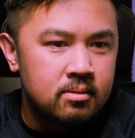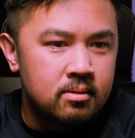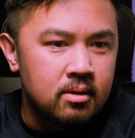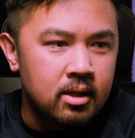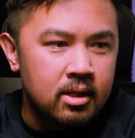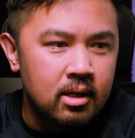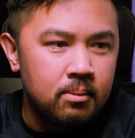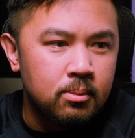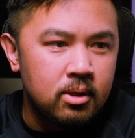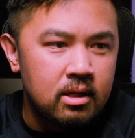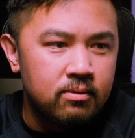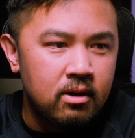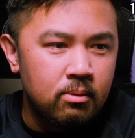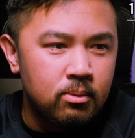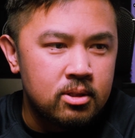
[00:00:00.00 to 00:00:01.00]
I can't
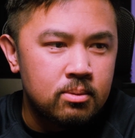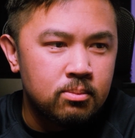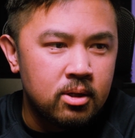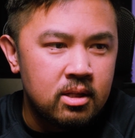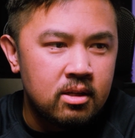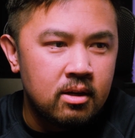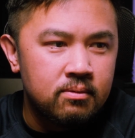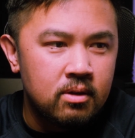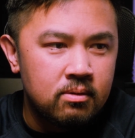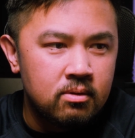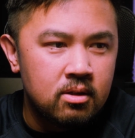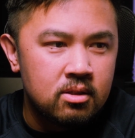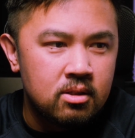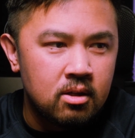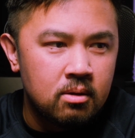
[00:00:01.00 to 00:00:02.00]
believe how much money I've
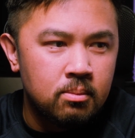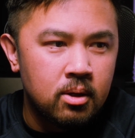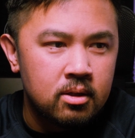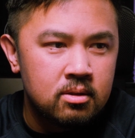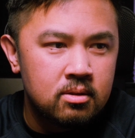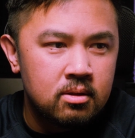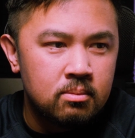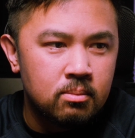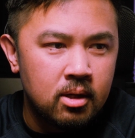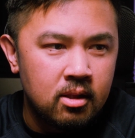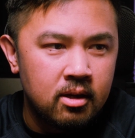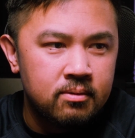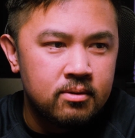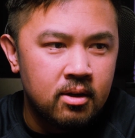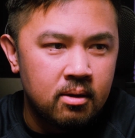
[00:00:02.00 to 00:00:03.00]
given to Starbucks in my
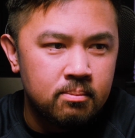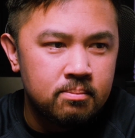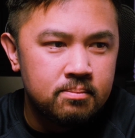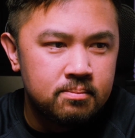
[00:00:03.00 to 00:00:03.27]
lifetime.